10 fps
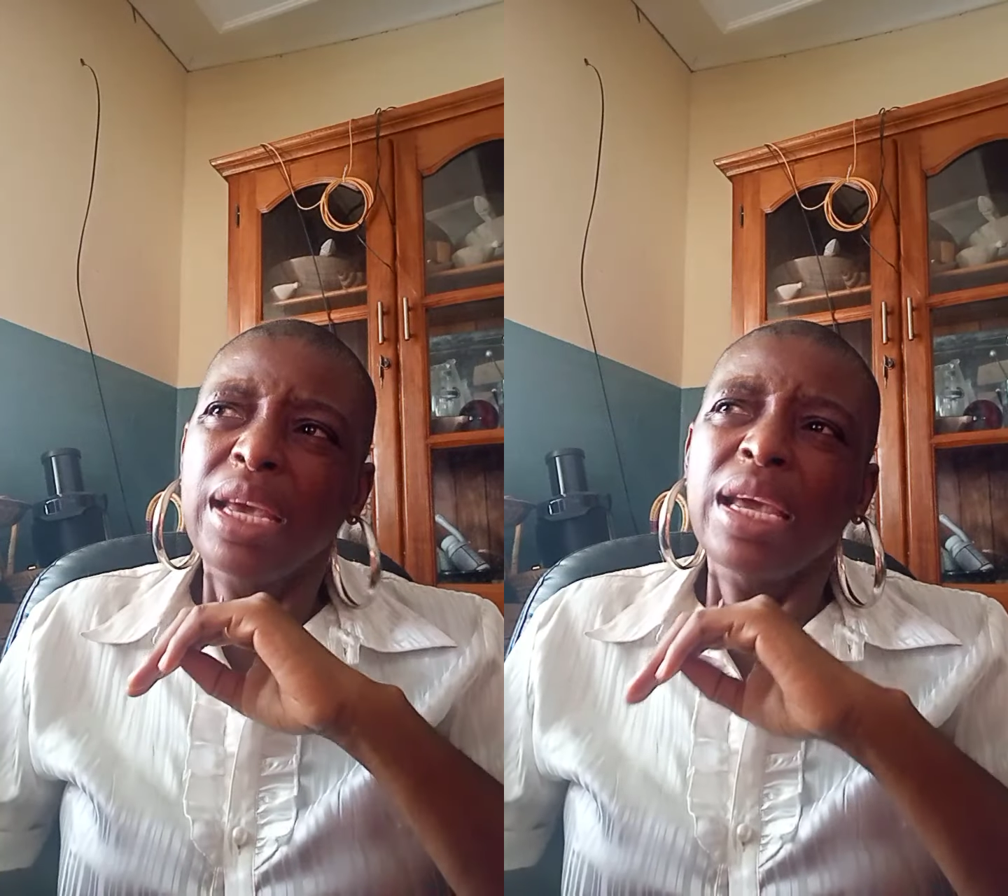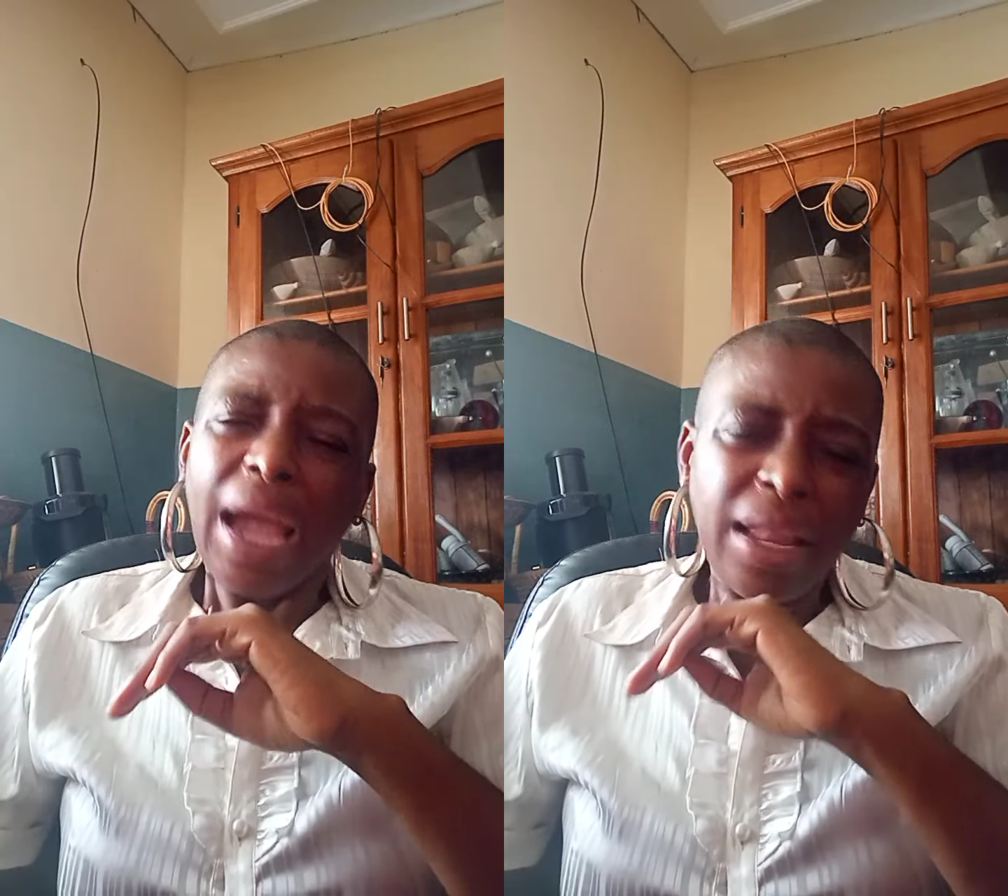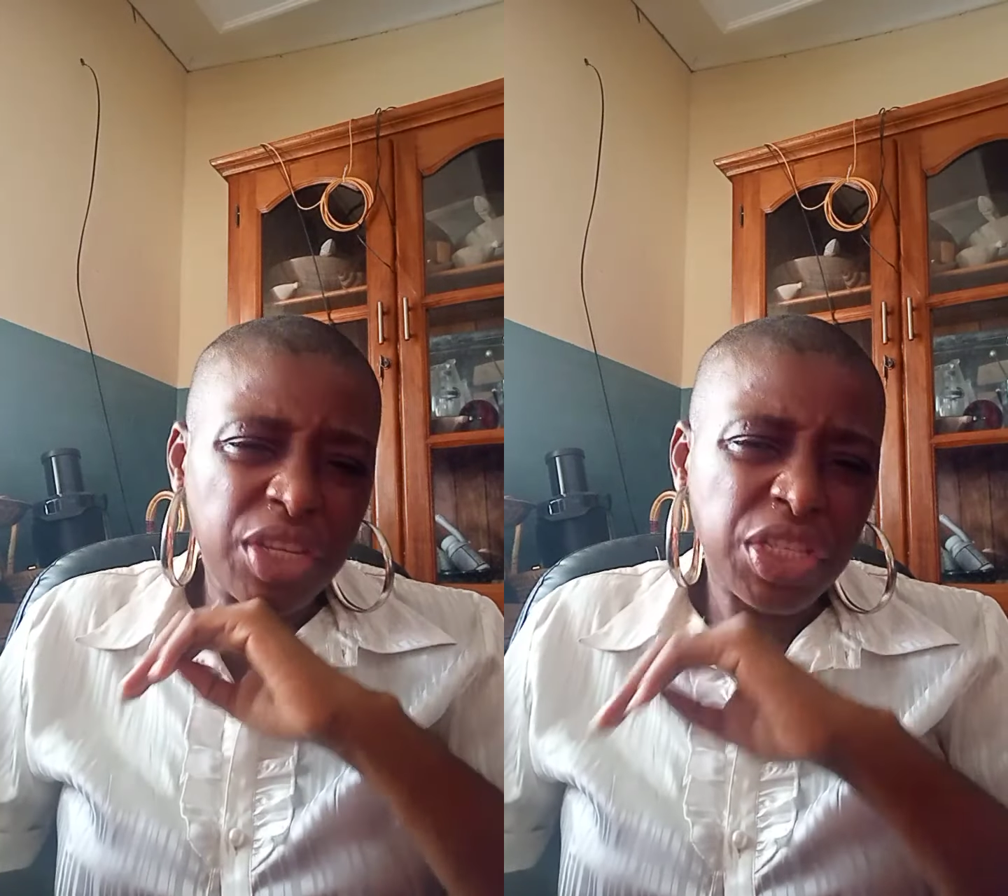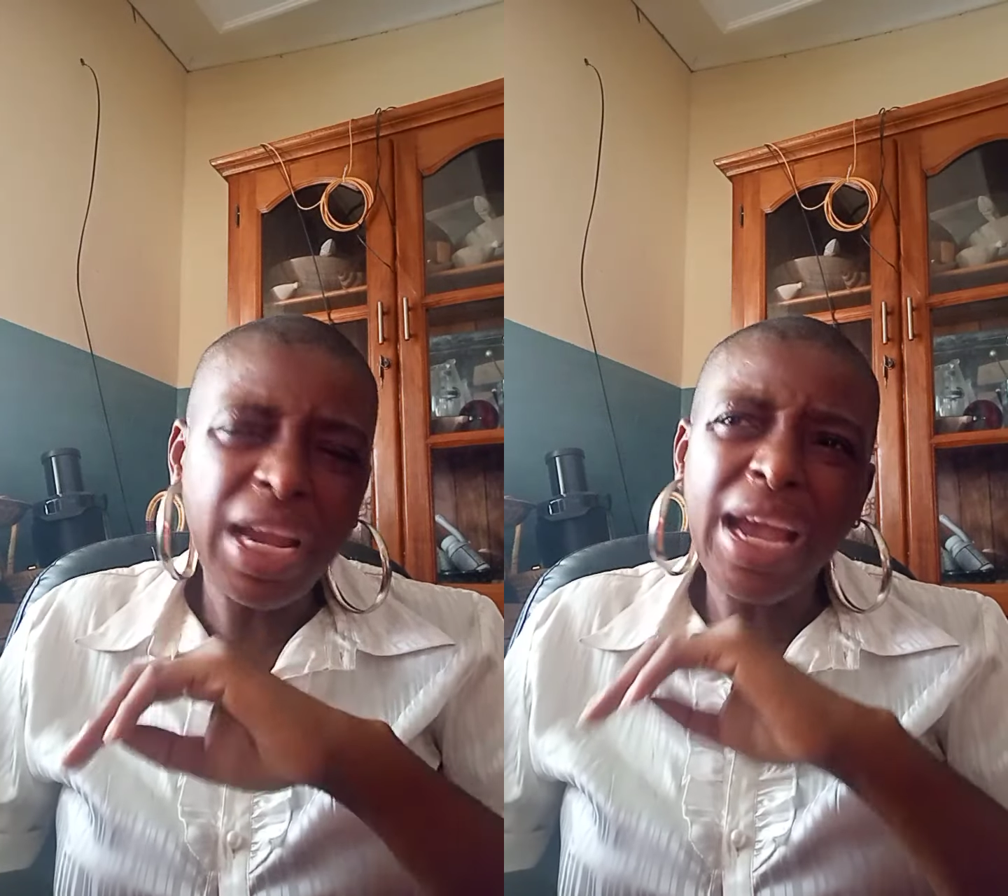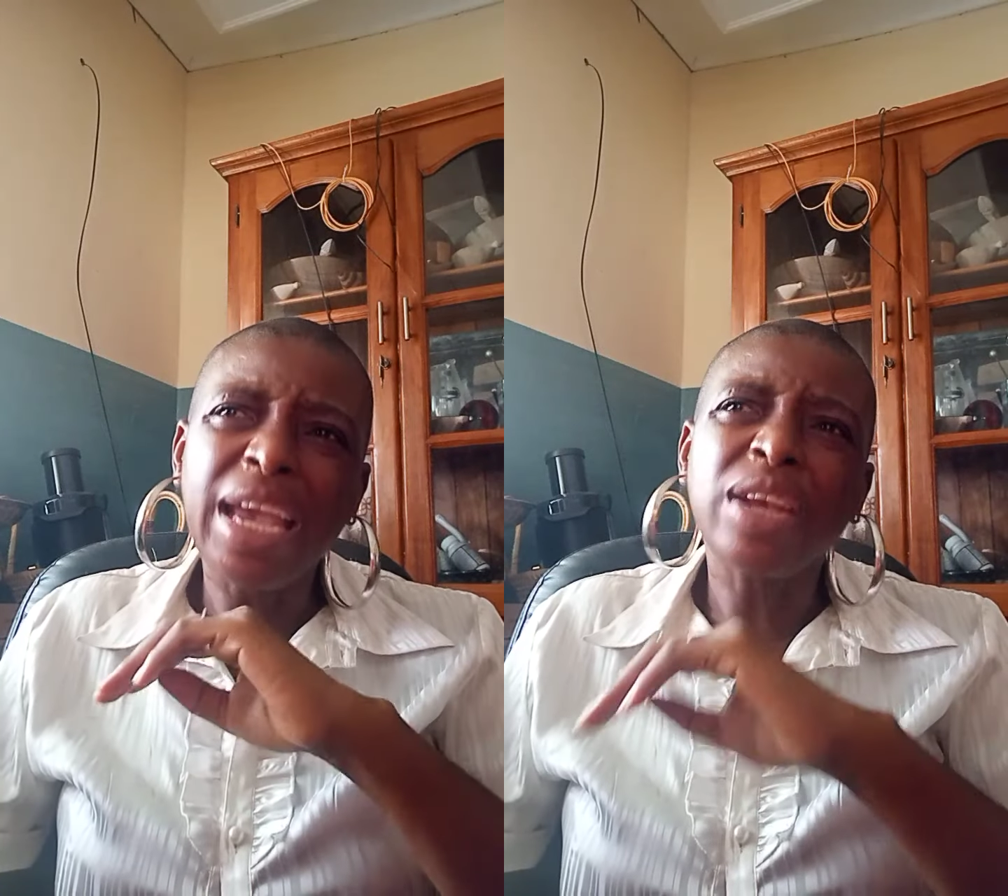and
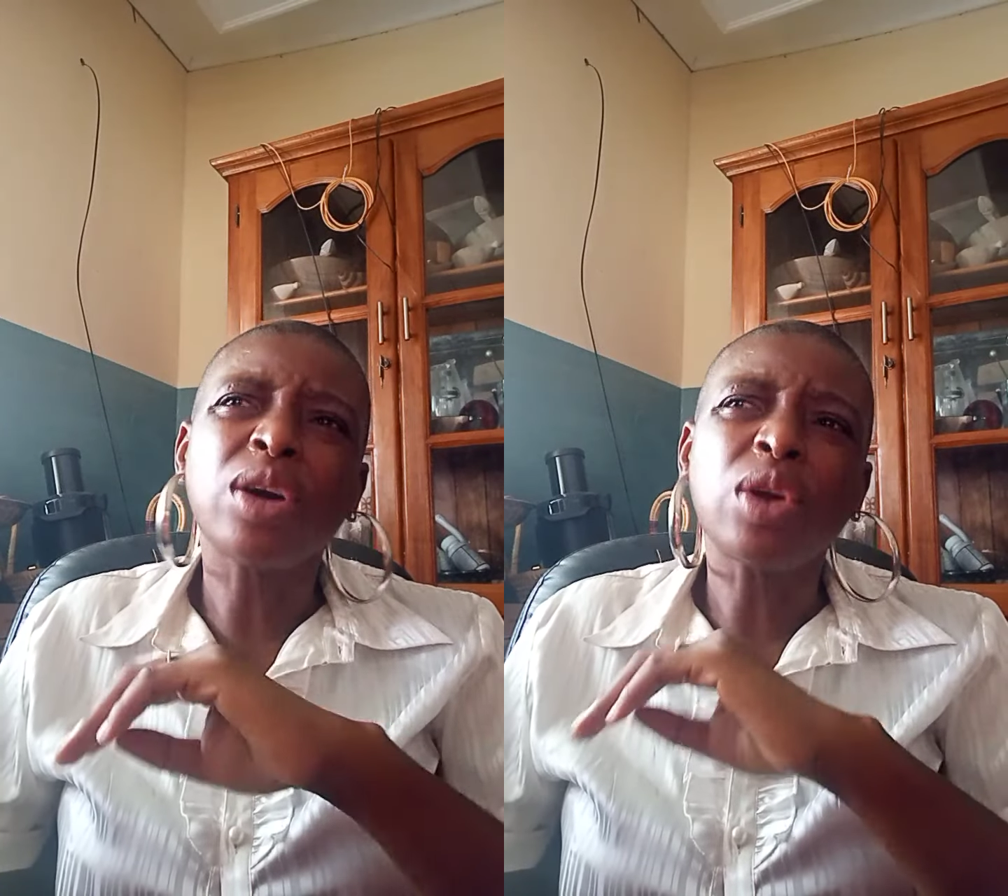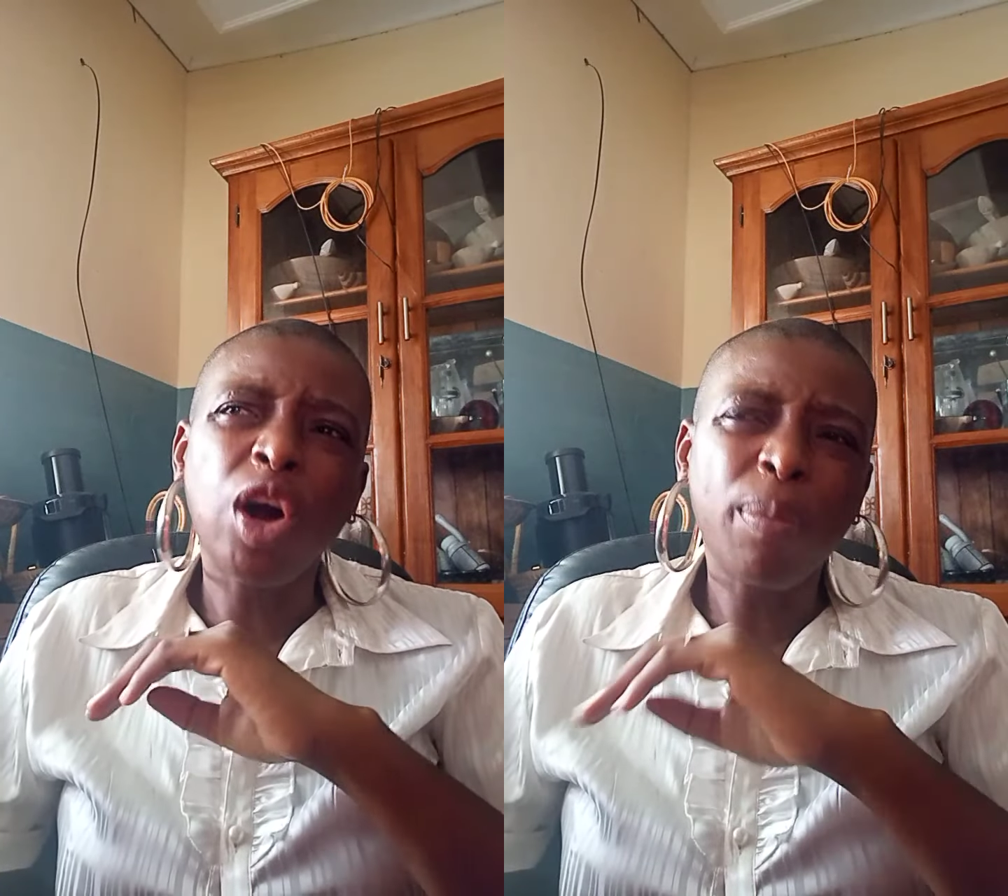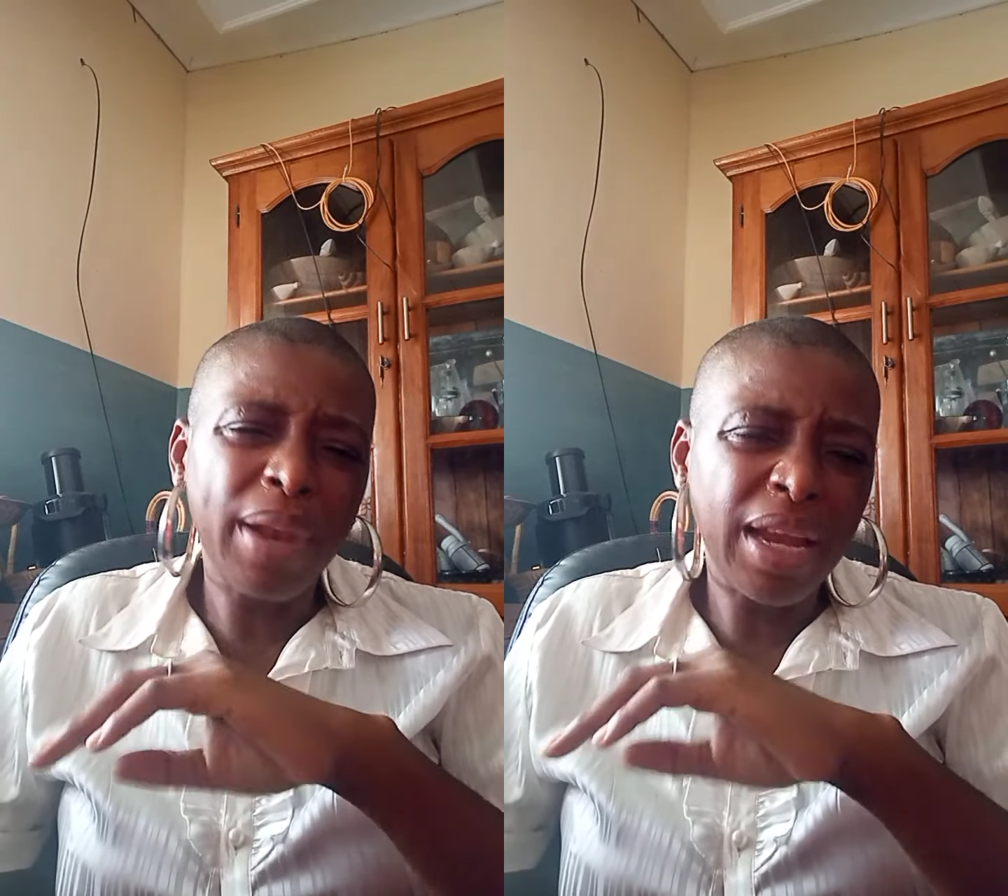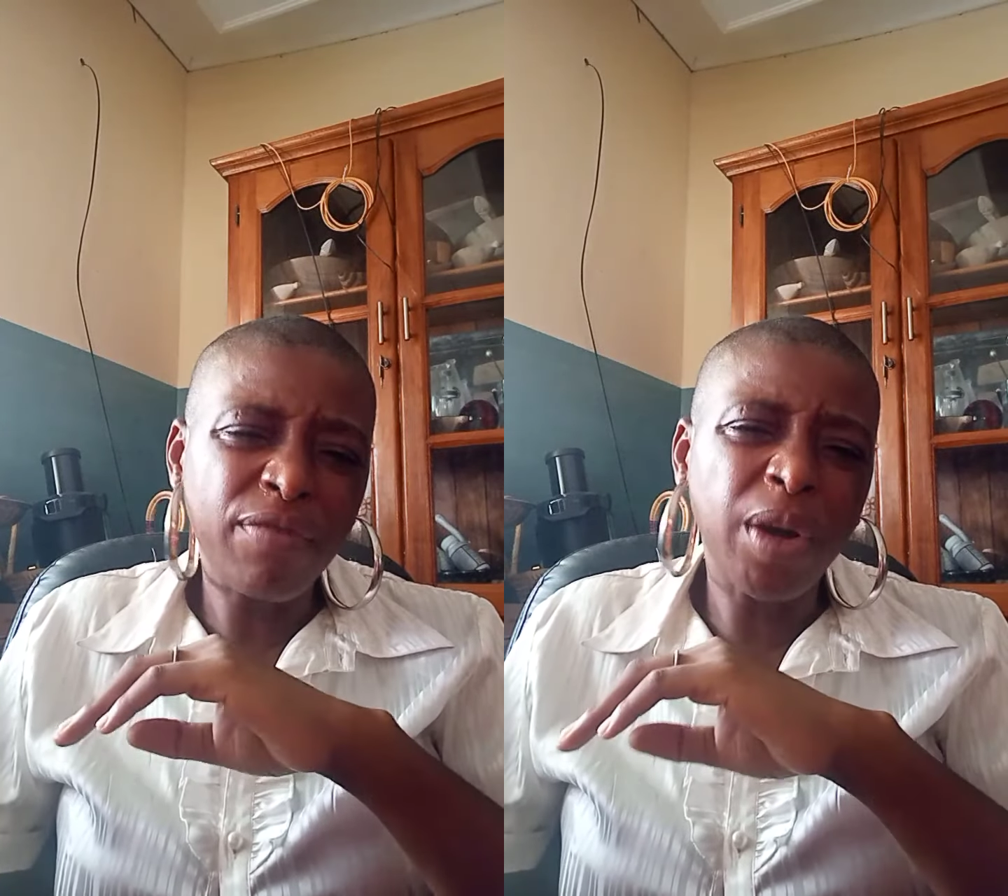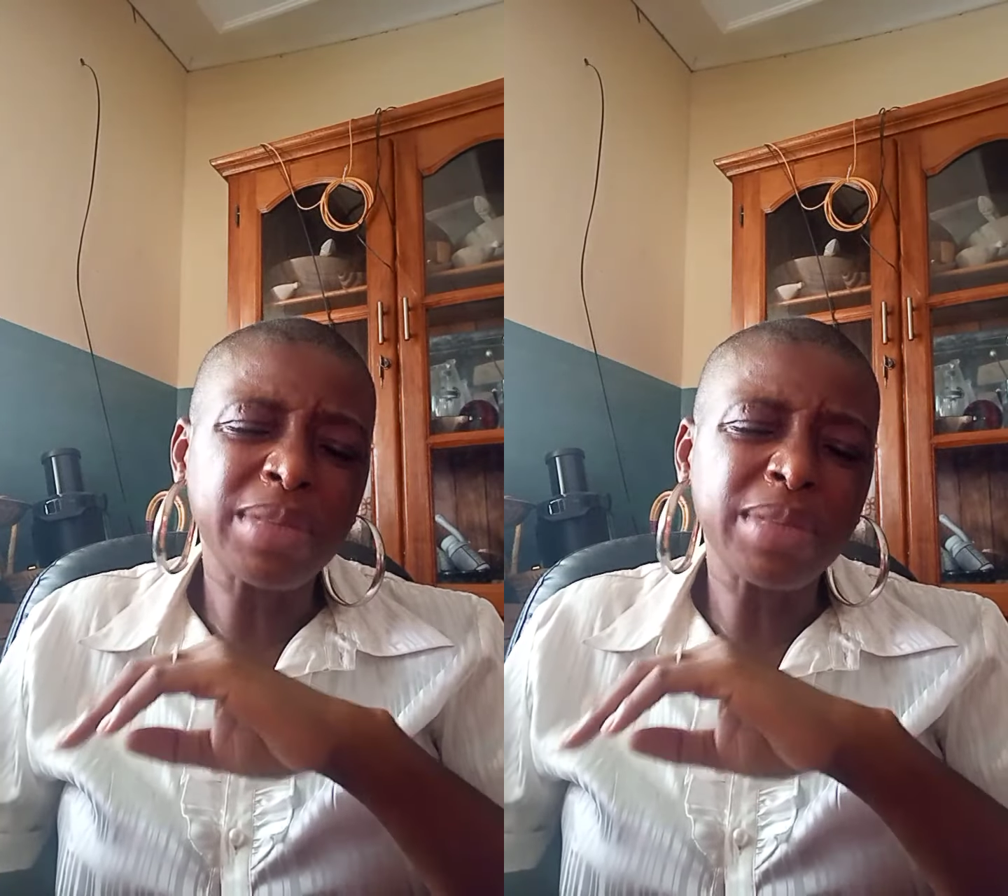share it on all platforms.